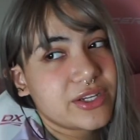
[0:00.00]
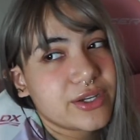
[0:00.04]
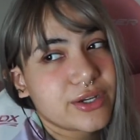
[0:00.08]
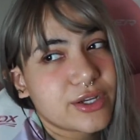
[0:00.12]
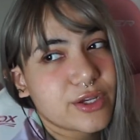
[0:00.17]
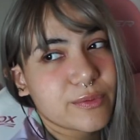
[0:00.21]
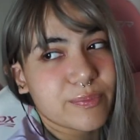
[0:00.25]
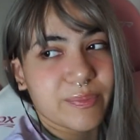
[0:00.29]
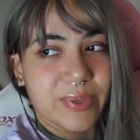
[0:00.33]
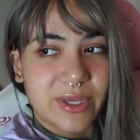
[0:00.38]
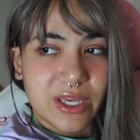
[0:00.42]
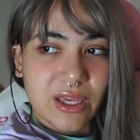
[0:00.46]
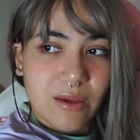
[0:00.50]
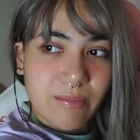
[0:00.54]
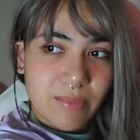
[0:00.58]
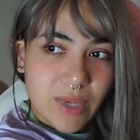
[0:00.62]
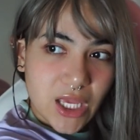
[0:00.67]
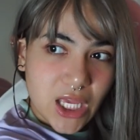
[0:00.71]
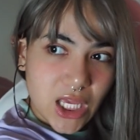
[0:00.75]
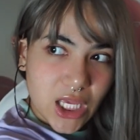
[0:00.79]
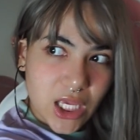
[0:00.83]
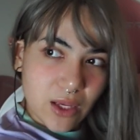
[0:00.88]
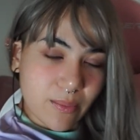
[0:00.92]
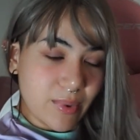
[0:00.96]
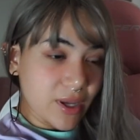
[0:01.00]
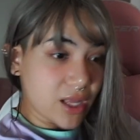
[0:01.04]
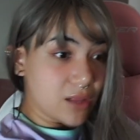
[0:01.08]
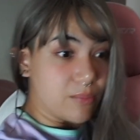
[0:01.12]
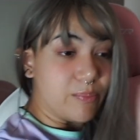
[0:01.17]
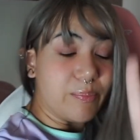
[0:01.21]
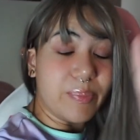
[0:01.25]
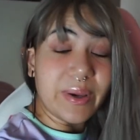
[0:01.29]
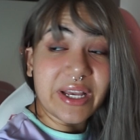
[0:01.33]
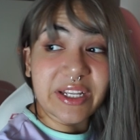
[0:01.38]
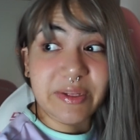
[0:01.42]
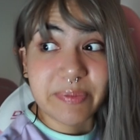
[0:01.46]
you could be me,
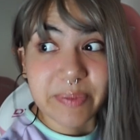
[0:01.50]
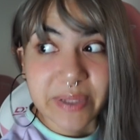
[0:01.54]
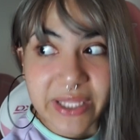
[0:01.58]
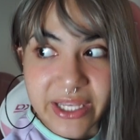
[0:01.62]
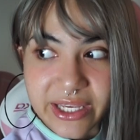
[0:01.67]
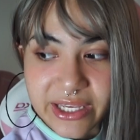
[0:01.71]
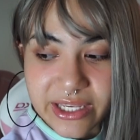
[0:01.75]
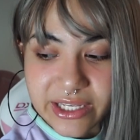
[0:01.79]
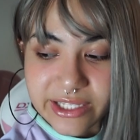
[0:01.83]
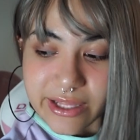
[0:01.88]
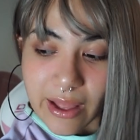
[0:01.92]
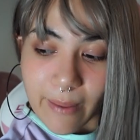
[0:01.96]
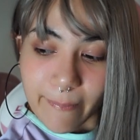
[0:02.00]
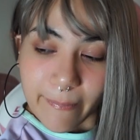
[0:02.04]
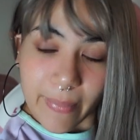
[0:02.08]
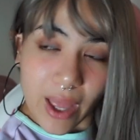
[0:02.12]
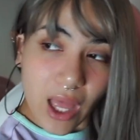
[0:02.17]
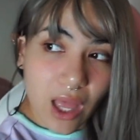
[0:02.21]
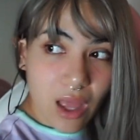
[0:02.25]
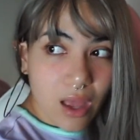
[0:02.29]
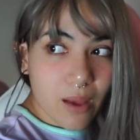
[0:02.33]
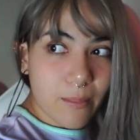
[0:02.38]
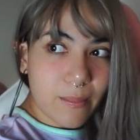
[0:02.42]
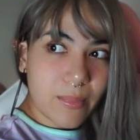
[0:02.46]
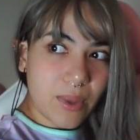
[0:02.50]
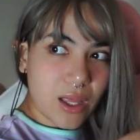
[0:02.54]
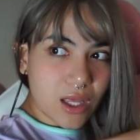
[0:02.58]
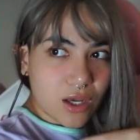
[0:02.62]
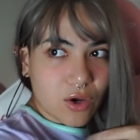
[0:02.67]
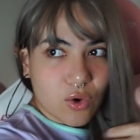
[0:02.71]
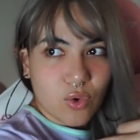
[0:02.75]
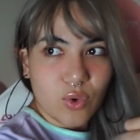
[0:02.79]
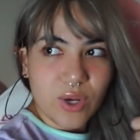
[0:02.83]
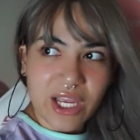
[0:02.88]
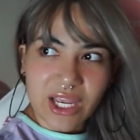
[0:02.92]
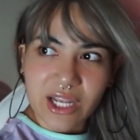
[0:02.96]
but bitch, please, I'm a
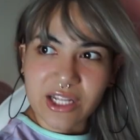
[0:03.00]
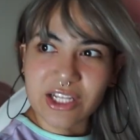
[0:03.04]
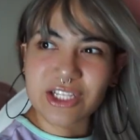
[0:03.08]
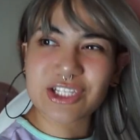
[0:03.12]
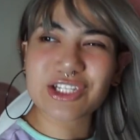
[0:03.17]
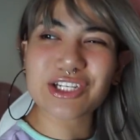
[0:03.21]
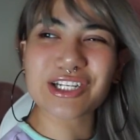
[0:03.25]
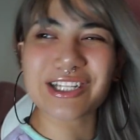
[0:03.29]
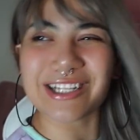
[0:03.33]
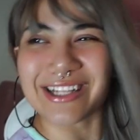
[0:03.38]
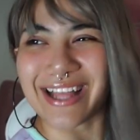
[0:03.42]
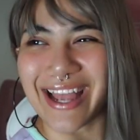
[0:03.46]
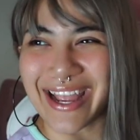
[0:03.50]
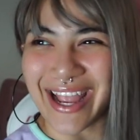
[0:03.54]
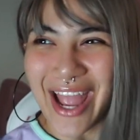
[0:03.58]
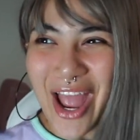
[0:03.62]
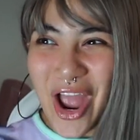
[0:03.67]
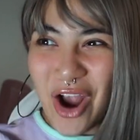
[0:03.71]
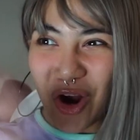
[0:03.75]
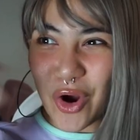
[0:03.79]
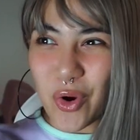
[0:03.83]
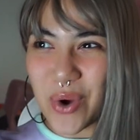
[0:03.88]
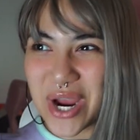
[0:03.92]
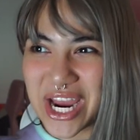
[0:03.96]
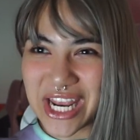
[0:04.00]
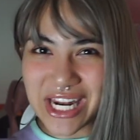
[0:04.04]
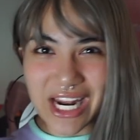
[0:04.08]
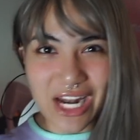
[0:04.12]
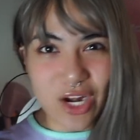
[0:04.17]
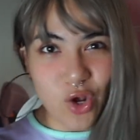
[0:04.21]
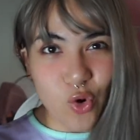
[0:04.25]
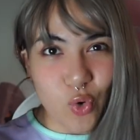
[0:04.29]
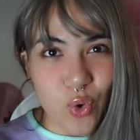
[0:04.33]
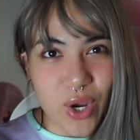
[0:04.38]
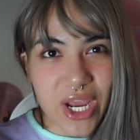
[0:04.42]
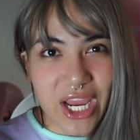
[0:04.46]
queen. It's just like queen
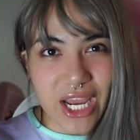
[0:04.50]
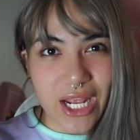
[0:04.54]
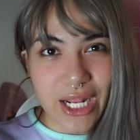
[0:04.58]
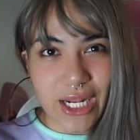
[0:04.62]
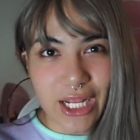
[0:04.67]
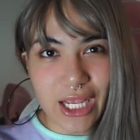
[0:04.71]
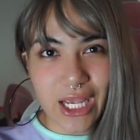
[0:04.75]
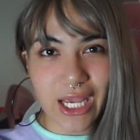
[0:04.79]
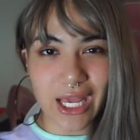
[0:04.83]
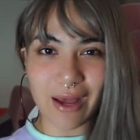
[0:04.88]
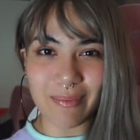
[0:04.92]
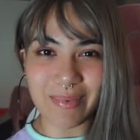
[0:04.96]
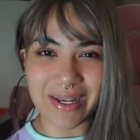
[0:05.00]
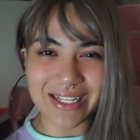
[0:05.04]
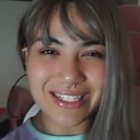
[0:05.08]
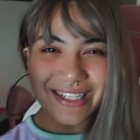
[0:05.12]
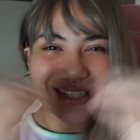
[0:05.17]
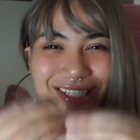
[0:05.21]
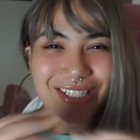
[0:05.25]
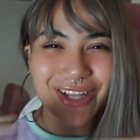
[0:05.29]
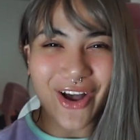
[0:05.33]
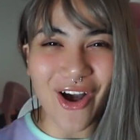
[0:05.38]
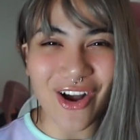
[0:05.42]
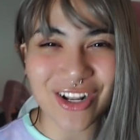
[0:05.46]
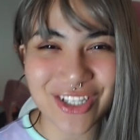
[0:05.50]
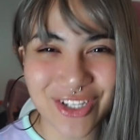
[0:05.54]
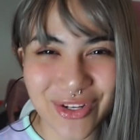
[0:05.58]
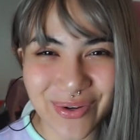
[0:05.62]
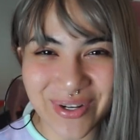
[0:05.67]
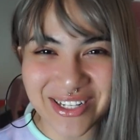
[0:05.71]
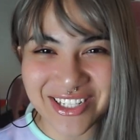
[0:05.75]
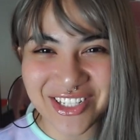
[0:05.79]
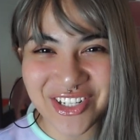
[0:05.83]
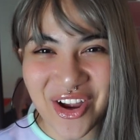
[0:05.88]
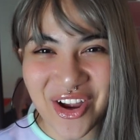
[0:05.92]
and queen coming to talk to each